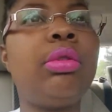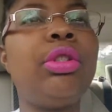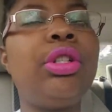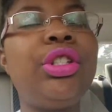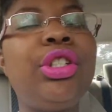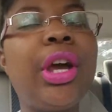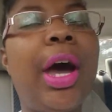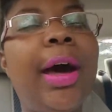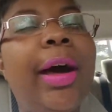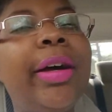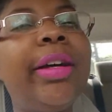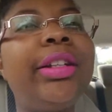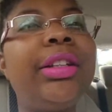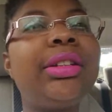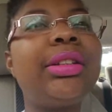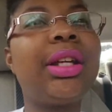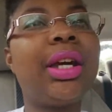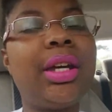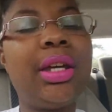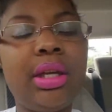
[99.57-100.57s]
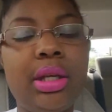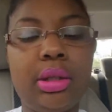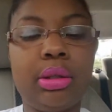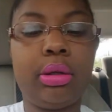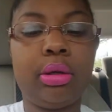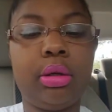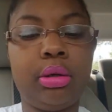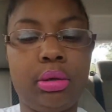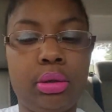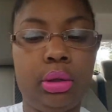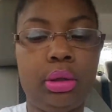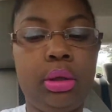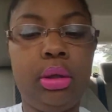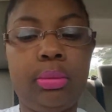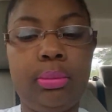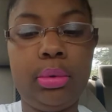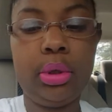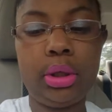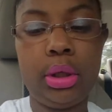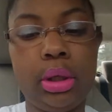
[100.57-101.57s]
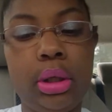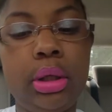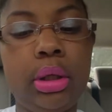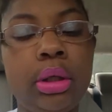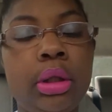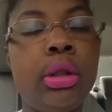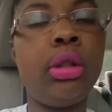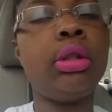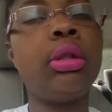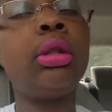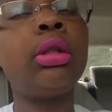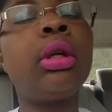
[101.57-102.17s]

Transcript: I can't talk today. My knee itches.